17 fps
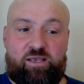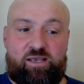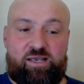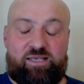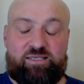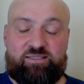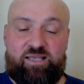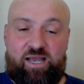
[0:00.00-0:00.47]

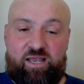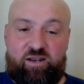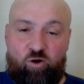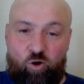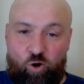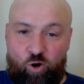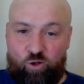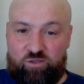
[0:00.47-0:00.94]
is that
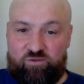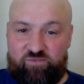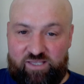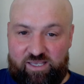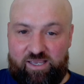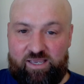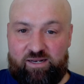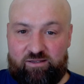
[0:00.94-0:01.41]
all of
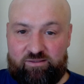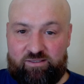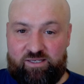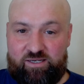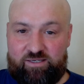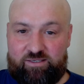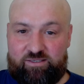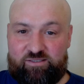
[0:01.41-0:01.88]
the
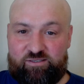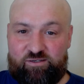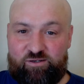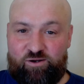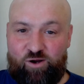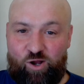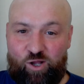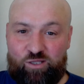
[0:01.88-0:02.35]
analytics,
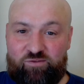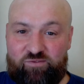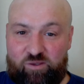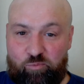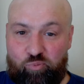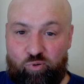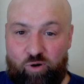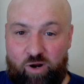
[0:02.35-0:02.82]
all of the
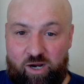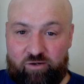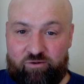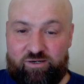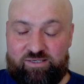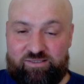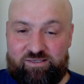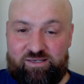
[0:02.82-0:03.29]

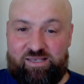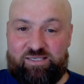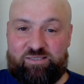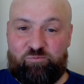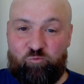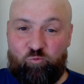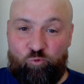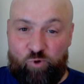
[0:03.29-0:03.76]
progress is
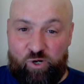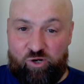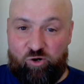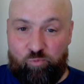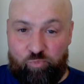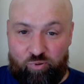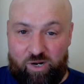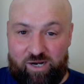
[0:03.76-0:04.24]

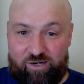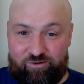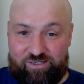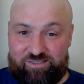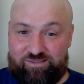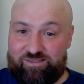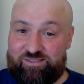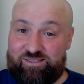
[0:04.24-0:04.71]
real
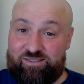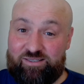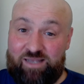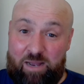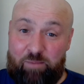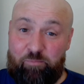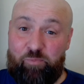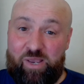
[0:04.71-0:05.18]
progress. This is
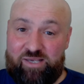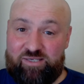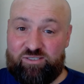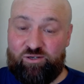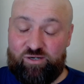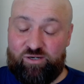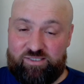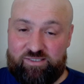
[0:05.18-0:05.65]
not
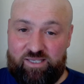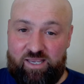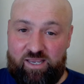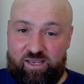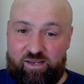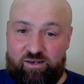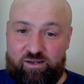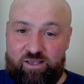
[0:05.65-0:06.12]
based on a
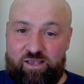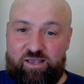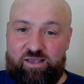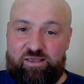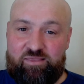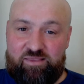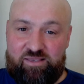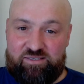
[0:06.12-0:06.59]
scan.
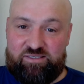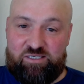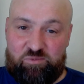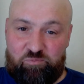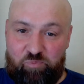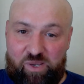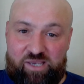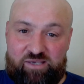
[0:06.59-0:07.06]
This is
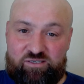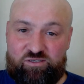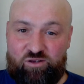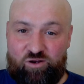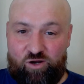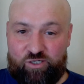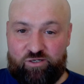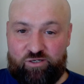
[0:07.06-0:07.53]
based
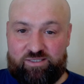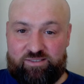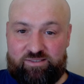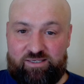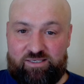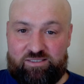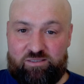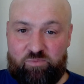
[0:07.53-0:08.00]
on your
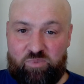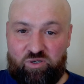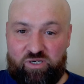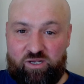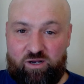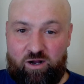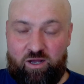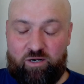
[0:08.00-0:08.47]

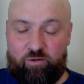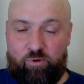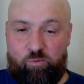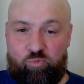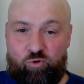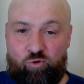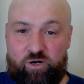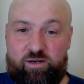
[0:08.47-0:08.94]
accessibility audit
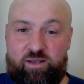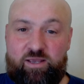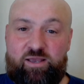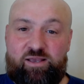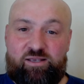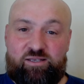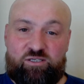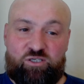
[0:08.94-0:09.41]
report.
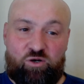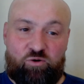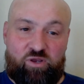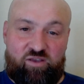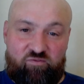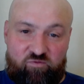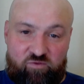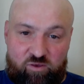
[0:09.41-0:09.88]
So
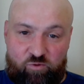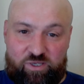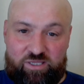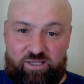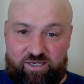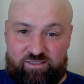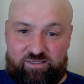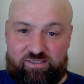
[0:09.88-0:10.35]
if you would
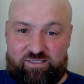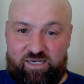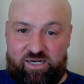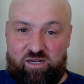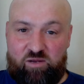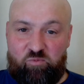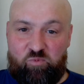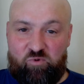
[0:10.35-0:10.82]
like to
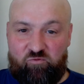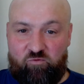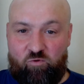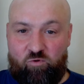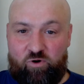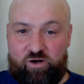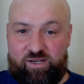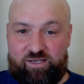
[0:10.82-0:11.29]
sign up
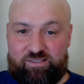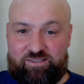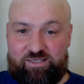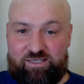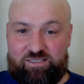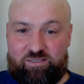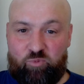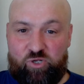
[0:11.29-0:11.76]
for
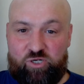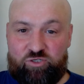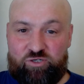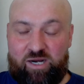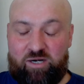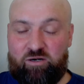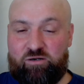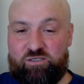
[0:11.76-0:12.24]
Accessibility
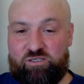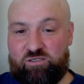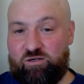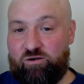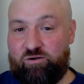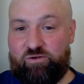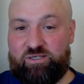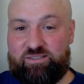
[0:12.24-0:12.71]
Tracker, just
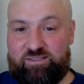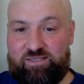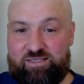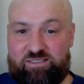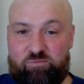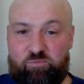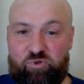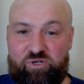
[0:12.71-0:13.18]
go to
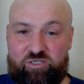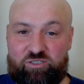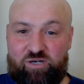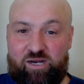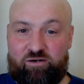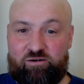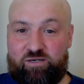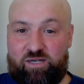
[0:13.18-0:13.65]

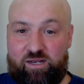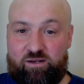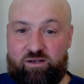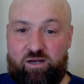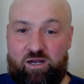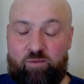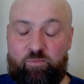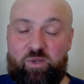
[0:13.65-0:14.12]

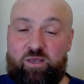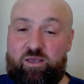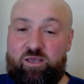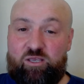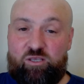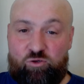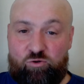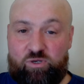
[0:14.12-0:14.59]
accessibilitytracker.com.
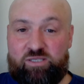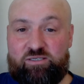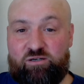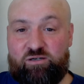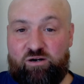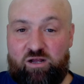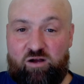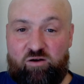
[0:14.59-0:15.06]
You can
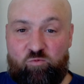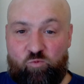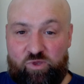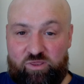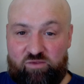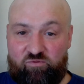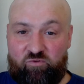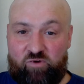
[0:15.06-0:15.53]
start out
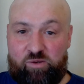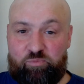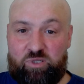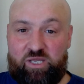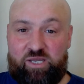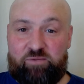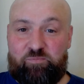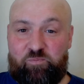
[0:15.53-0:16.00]
with the free
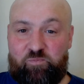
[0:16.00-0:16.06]
plan.